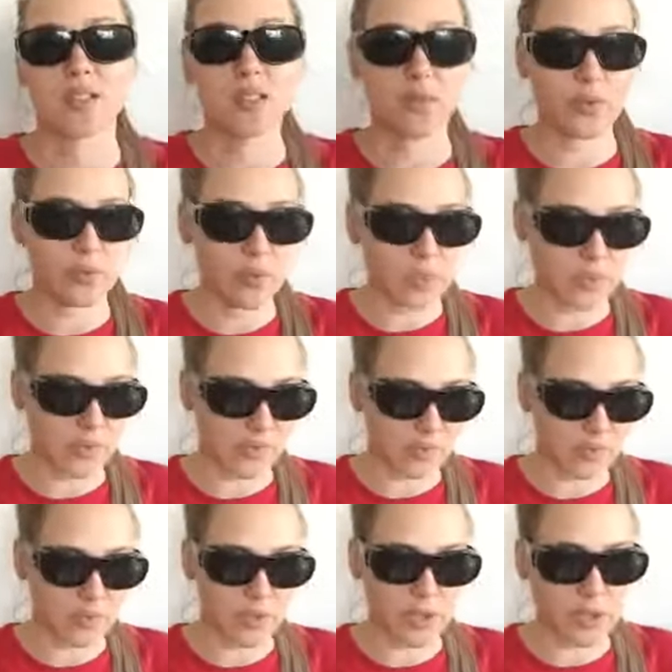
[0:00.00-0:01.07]
give you this
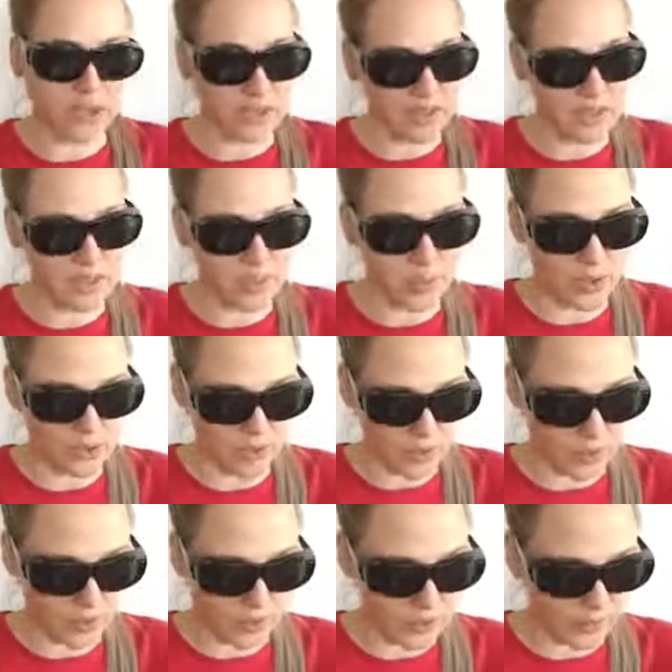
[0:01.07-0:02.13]
information,
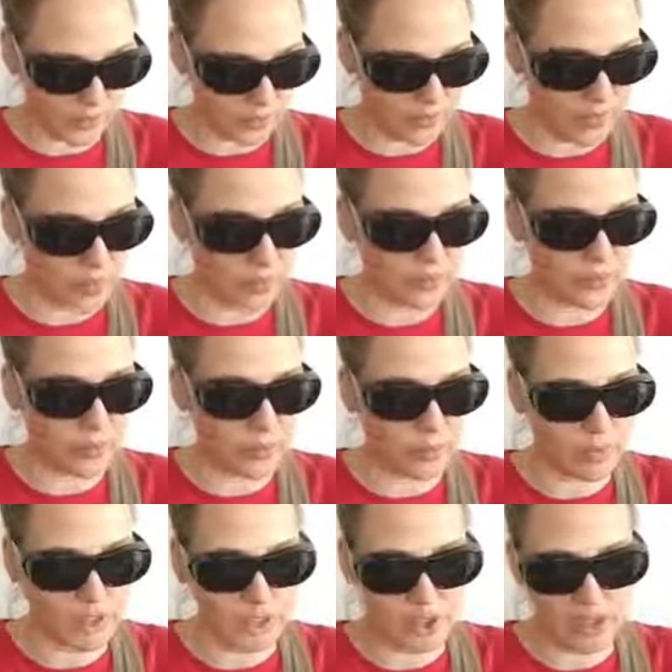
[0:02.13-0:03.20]
request you, and give you the
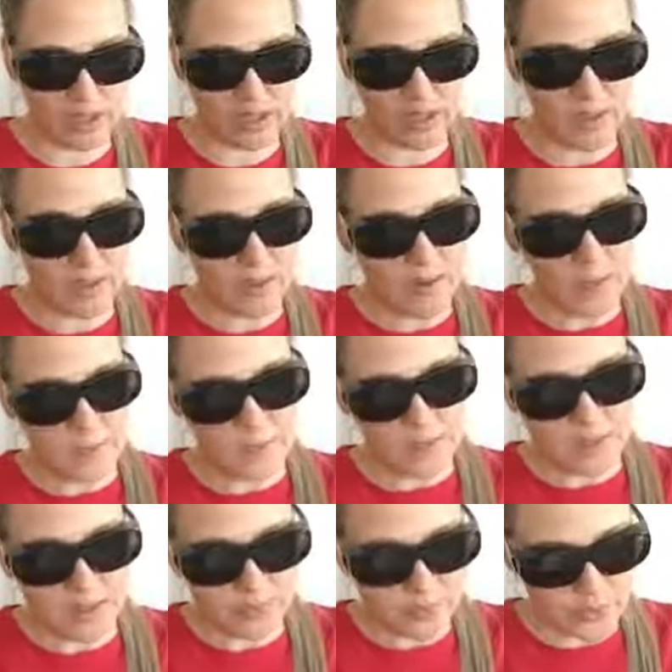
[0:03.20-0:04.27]
information
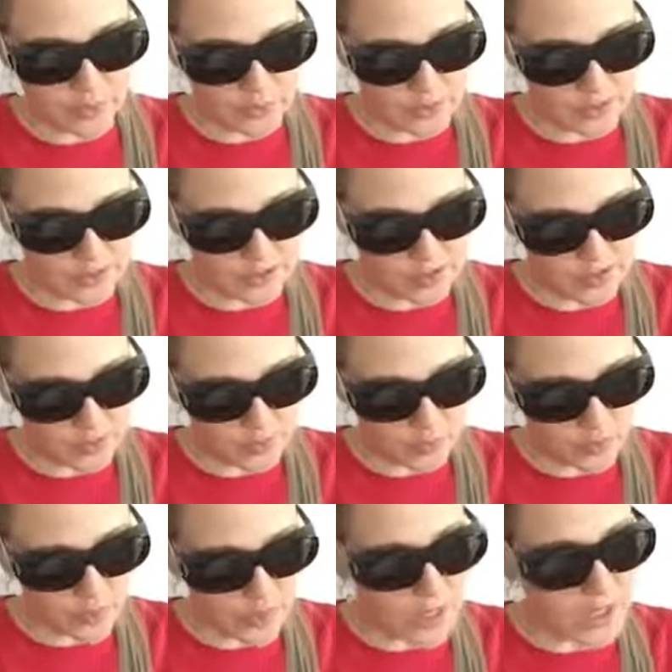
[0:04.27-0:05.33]
a few days
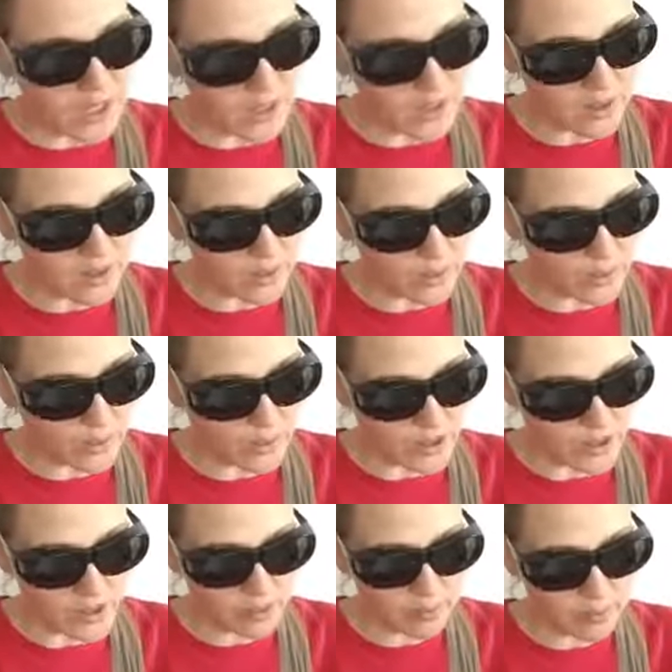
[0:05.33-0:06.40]
where to
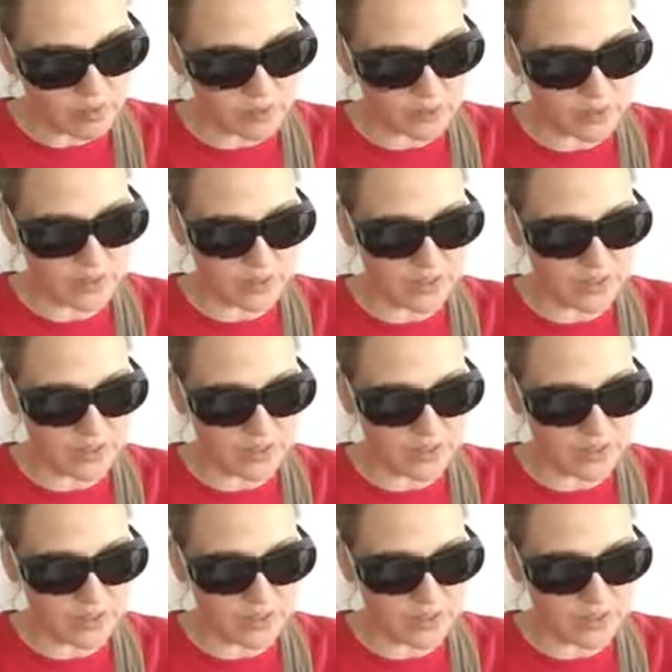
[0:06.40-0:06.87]
which email to